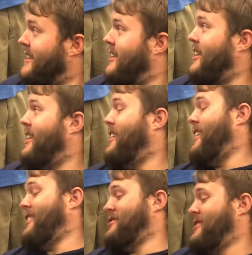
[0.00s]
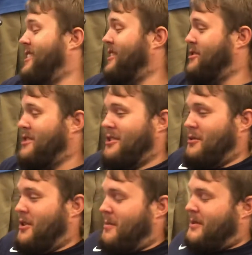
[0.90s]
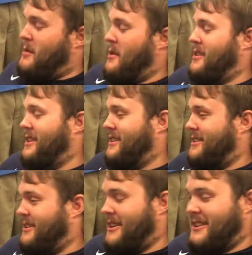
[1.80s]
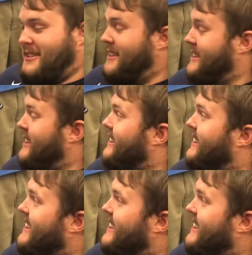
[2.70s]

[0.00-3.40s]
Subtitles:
I usually don't look between my legs, so I couldn't tell you.